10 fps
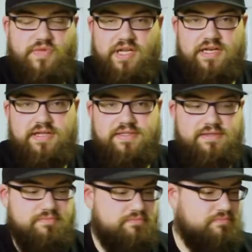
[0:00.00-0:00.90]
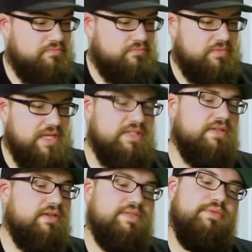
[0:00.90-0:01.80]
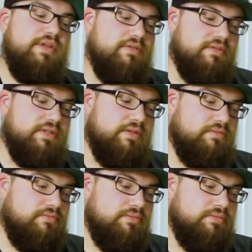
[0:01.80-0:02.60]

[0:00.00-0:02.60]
He does. Nissa looks pretty cool too.